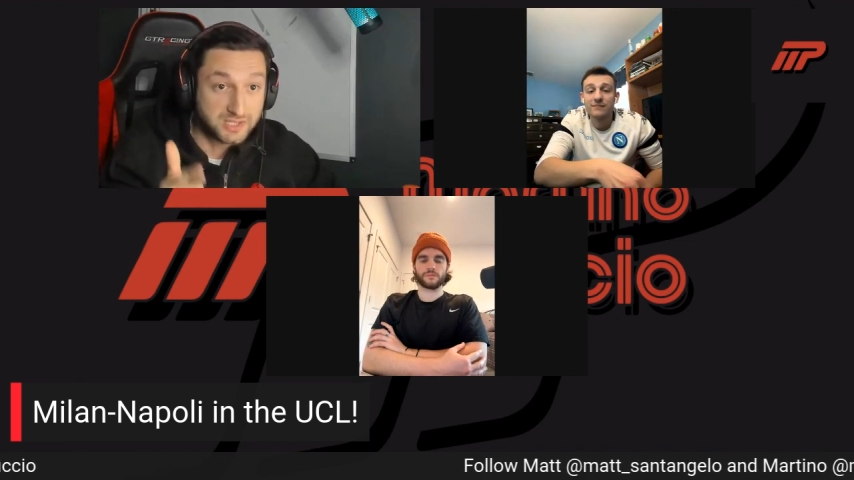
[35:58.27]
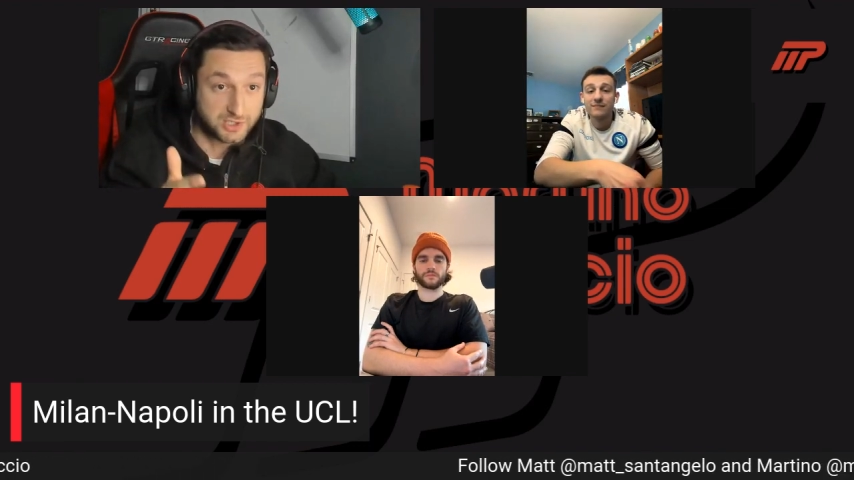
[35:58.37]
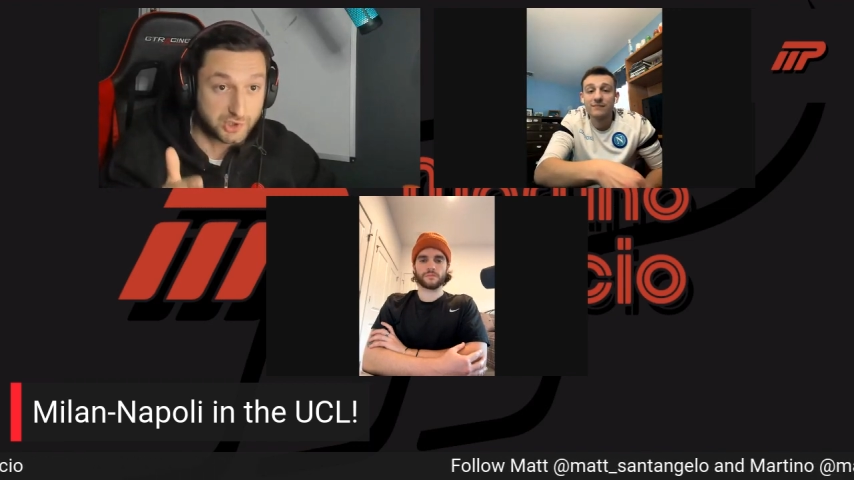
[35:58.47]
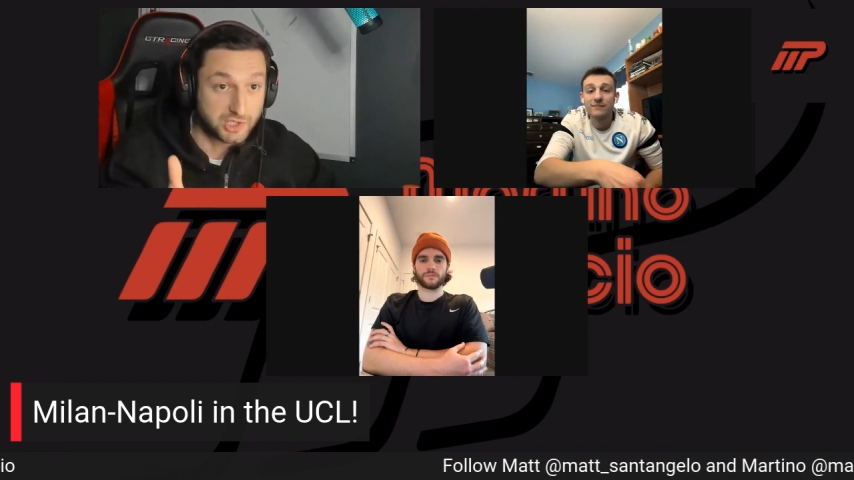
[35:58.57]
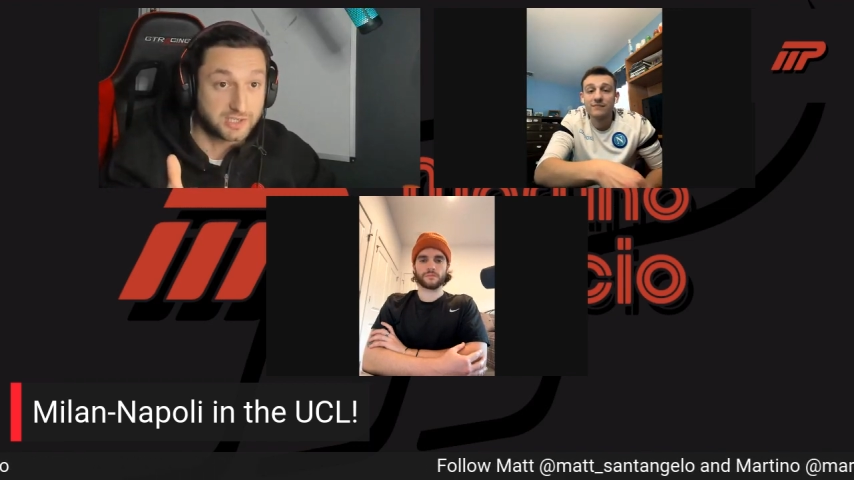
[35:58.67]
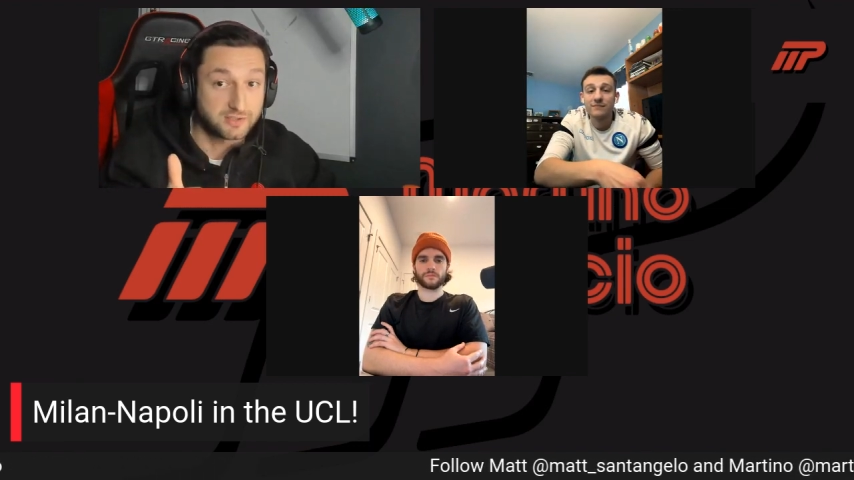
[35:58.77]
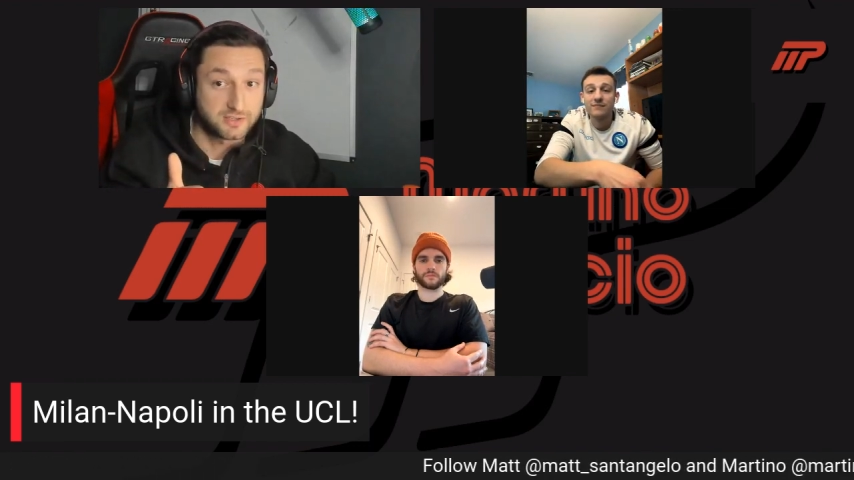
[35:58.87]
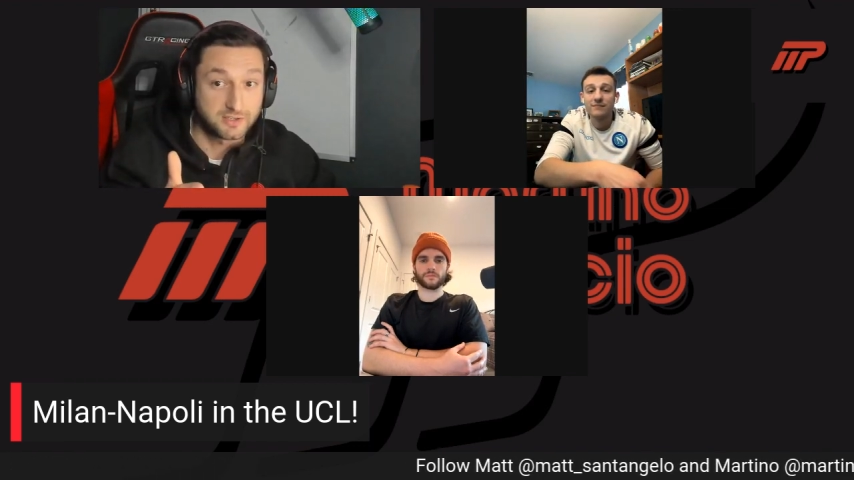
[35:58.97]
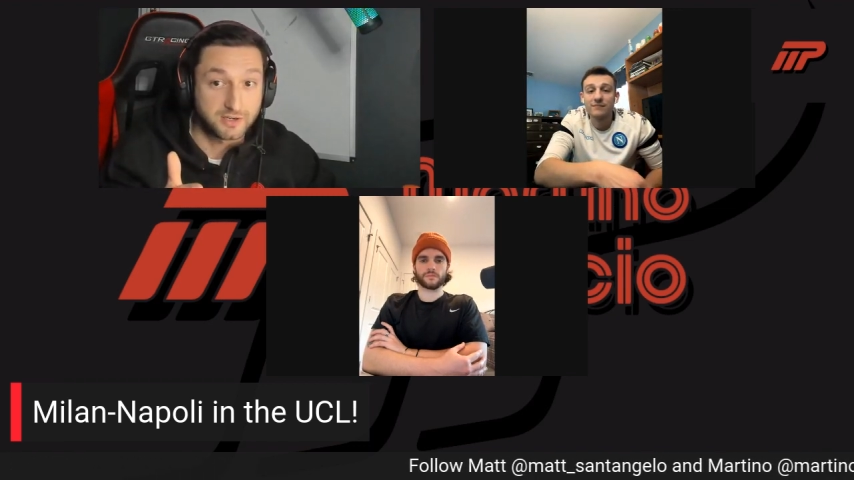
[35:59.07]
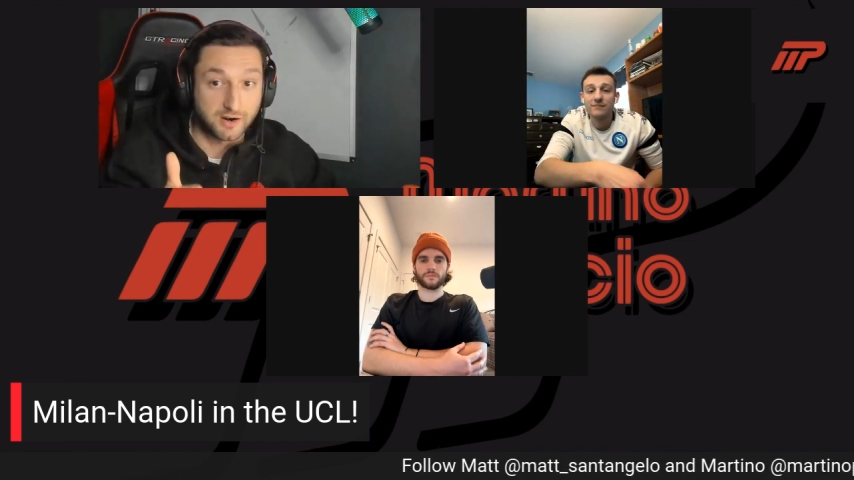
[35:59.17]
this shit.
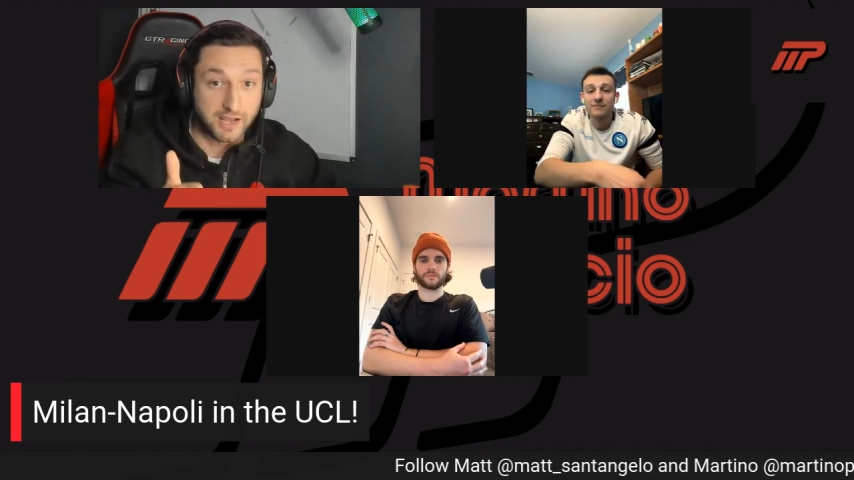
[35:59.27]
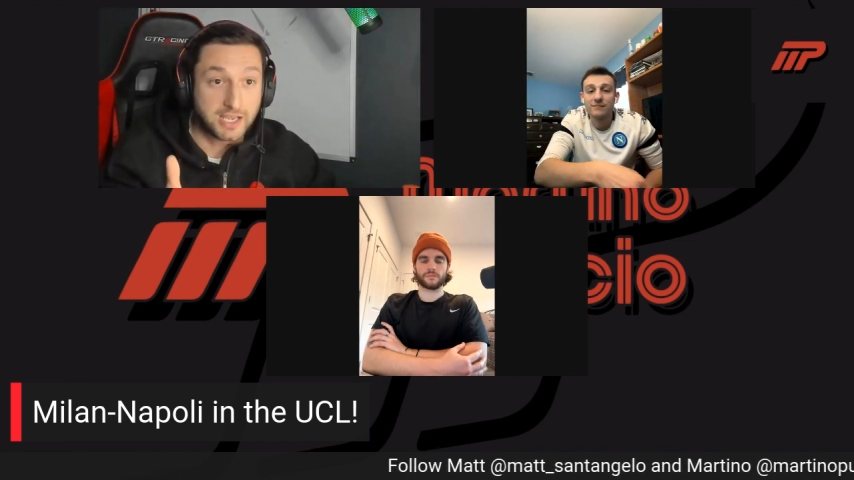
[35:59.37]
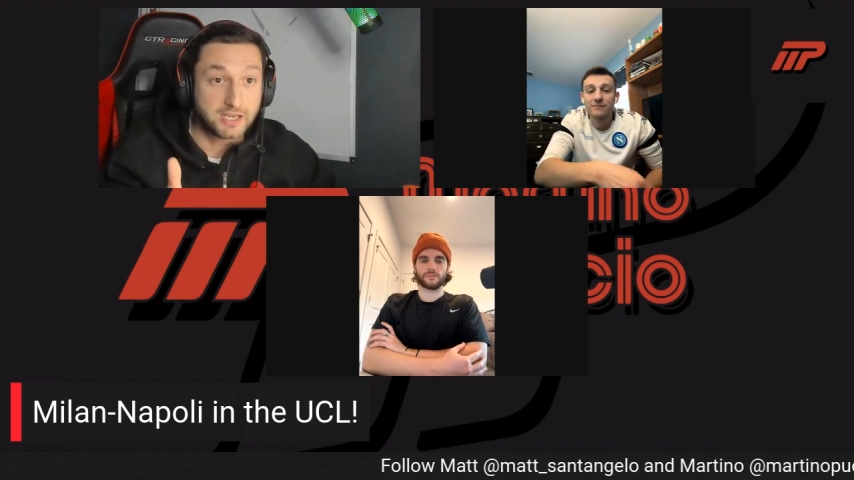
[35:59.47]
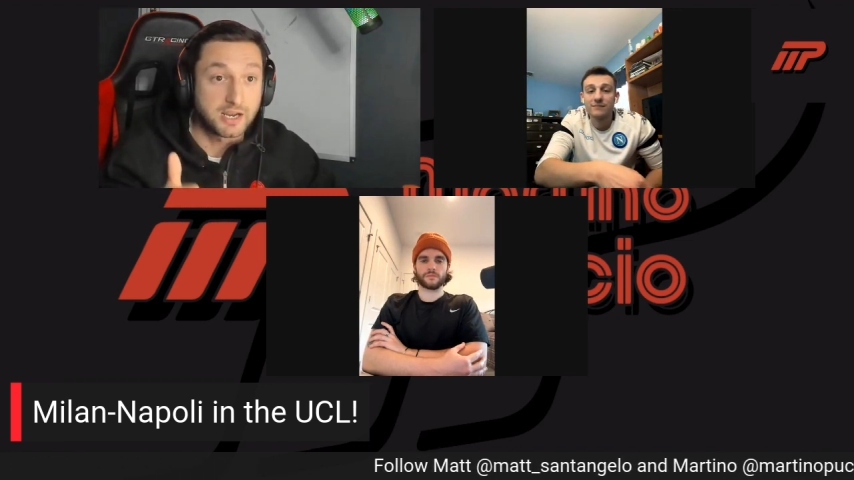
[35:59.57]
All right,